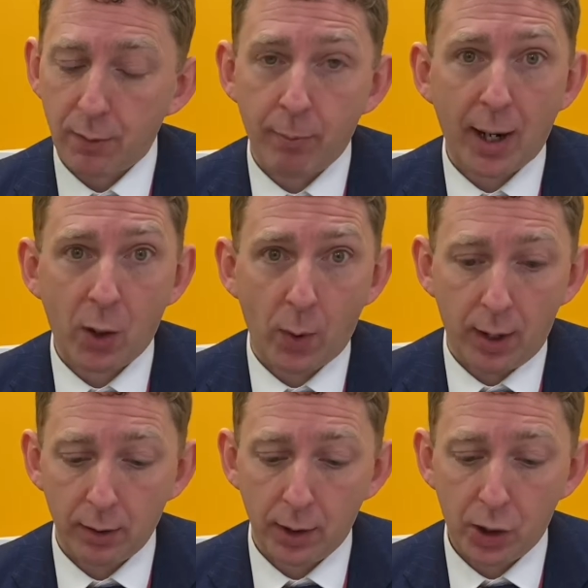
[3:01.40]

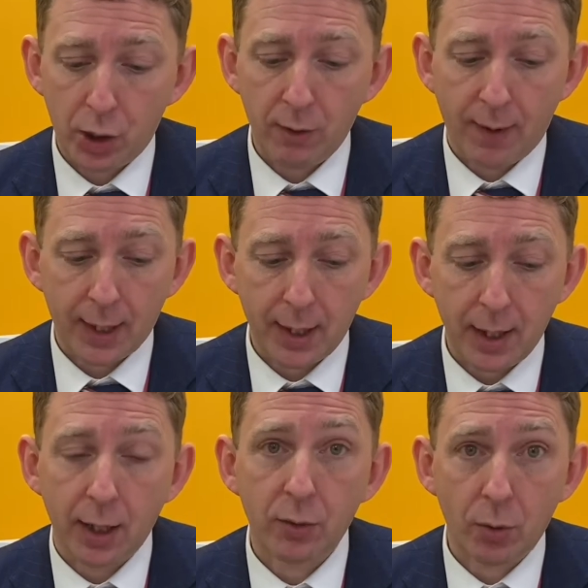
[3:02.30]
Backwell, Chew Valley
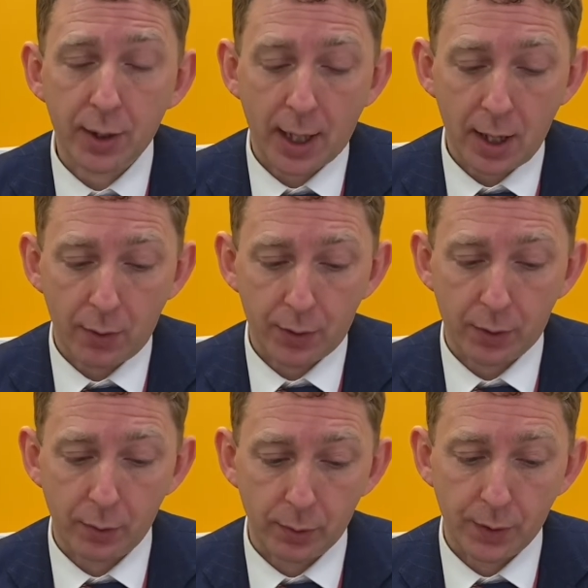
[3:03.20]
and Gordano
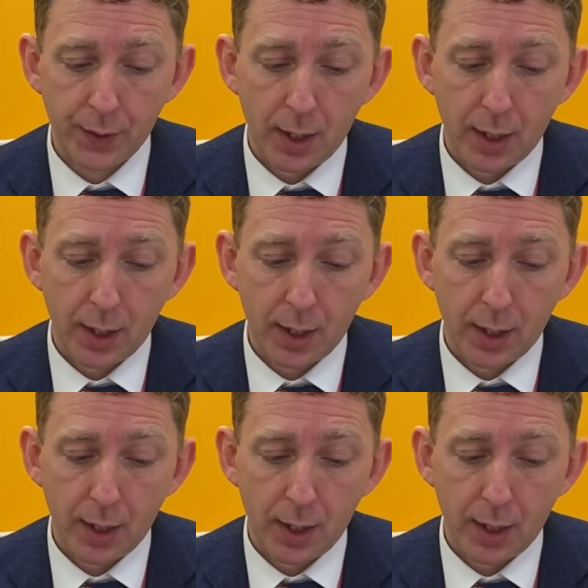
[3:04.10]
schools